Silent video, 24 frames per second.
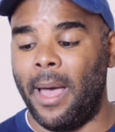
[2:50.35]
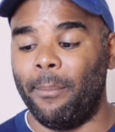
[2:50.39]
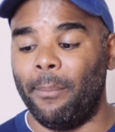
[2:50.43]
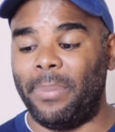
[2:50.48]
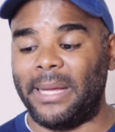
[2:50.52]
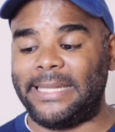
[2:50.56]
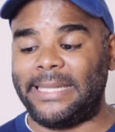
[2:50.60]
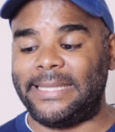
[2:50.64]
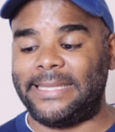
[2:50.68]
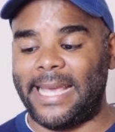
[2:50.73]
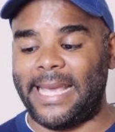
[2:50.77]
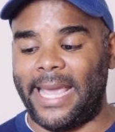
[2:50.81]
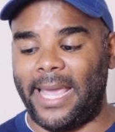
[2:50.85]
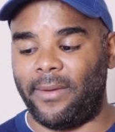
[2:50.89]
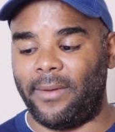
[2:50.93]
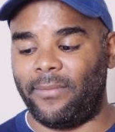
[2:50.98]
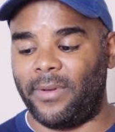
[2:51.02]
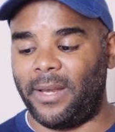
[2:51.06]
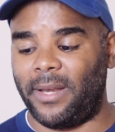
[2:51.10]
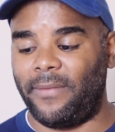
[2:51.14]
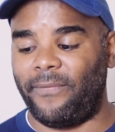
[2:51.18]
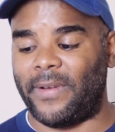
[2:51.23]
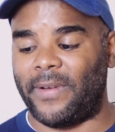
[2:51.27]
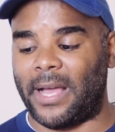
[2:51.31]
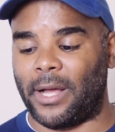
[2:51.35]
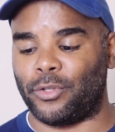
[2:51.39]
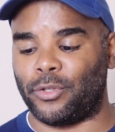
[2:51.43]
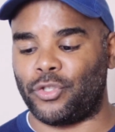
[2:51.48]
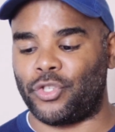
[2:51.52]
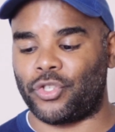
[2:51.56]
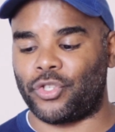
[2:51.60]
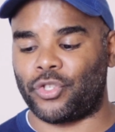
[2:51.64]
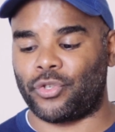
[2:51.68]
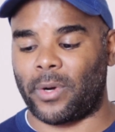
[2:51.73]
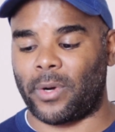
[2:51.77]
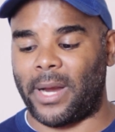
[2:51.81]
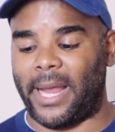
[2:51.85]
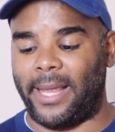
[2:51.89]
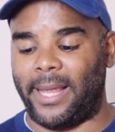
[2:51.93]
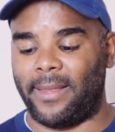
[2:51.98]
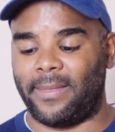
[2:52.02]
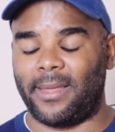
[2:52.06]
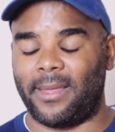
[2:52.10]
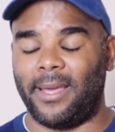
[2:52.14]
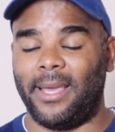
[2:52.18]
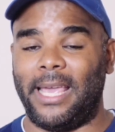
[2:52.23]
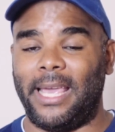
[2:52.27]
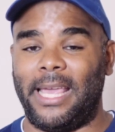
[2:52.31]
But David found
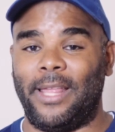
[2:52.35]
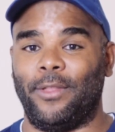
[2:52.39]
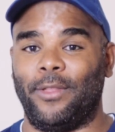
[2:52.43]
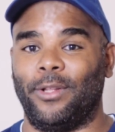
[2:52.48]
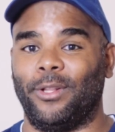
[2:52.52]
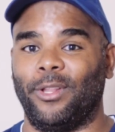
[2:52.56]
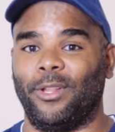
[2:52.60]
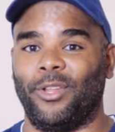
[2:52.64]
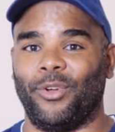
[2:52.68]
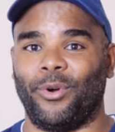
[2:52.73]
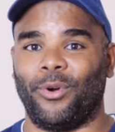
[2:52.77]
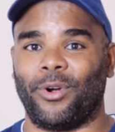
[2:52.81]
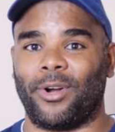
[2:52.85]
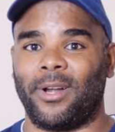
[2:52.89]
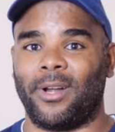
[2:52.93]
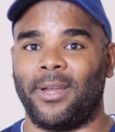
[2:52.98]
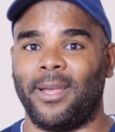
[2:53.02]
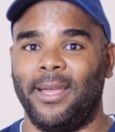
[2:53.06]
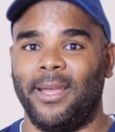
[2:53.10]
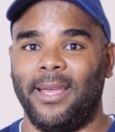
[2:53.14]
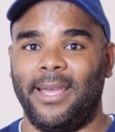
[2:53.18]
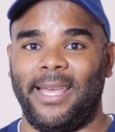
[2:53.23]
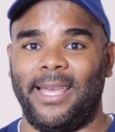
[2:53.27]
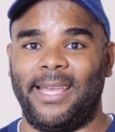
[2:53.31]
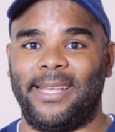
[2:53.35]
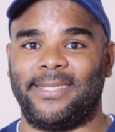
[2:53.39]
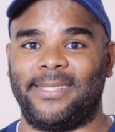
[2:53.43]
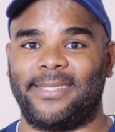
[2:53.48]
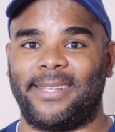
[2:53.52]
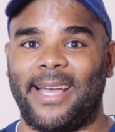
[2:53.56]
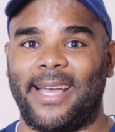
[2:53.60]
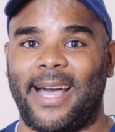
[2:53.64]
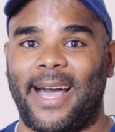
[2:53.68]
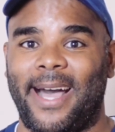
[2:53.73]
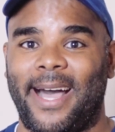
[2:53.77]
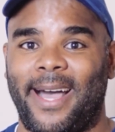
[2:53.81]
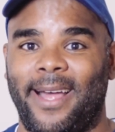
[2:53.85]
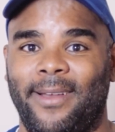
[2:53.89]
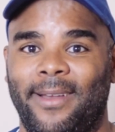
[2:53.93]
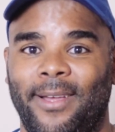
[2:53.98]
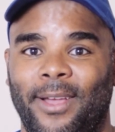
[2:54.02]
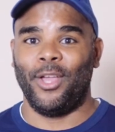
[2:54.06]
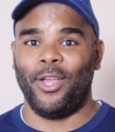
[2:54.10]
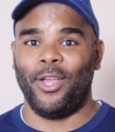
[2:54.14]
strength in the Lord his God.